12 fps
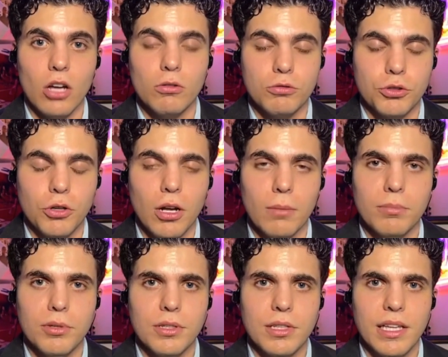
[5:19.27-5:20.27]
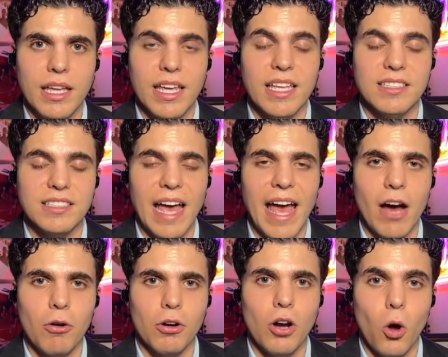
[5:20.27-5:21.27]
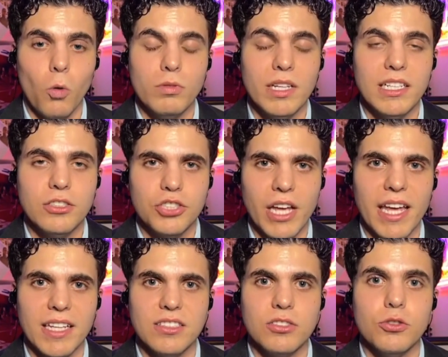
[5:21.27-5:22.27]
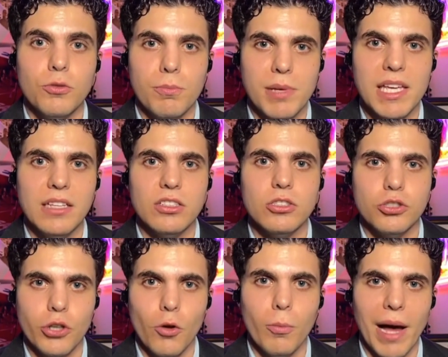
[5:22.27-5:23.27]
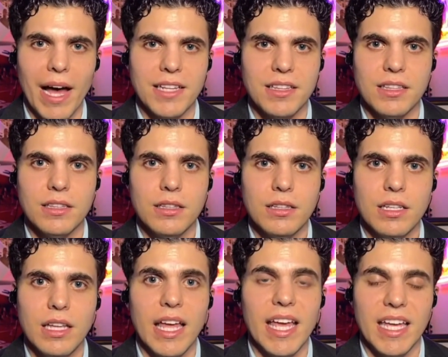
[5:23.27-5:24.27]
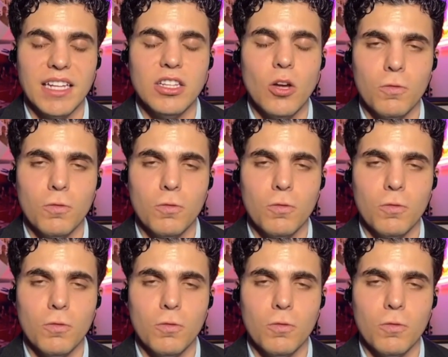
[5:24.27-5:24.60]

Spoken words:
Donald Trump is our only chance to beat Joe Biden in